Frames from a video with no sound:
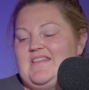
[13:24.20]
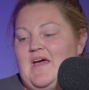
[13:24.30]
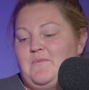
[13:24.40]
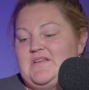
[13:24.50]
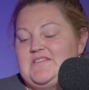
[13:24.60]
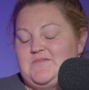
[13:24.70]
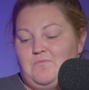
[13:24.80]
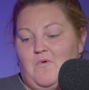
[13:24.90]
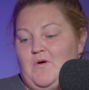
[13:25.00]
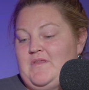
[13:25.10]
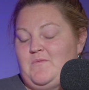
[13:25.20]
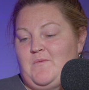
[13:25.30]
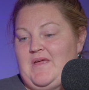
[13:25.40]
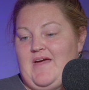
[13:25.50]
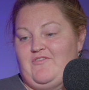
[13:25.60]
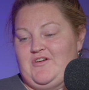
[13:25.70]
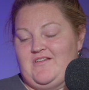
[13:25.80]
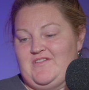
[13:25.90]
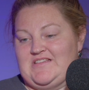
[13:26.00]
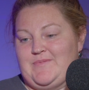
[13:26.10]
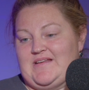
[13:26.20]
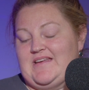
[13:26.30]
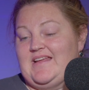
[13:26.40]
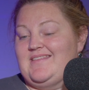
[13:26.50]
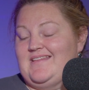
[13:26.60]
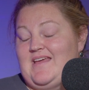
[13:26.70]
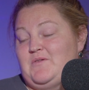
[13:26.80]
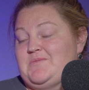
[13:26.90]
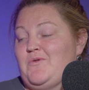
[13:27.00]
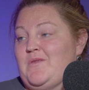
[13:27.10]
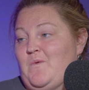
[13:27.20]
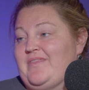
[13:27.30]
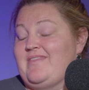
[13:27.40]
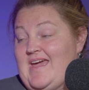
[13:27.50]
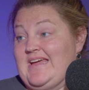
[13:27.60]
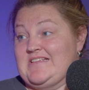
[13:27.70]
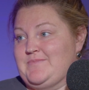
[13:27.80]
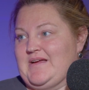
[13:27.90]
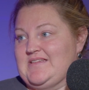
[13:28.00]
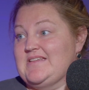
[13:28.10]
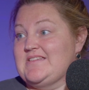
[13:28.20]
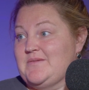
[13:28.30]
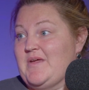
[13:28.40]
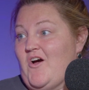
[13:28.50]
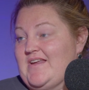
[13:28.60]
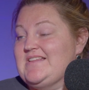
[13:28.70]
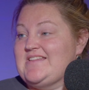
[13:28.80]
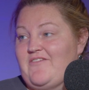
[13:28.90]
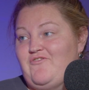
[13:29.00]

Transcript: that was more than what we ever could have expected. I think that was more than what they expected, to be honest.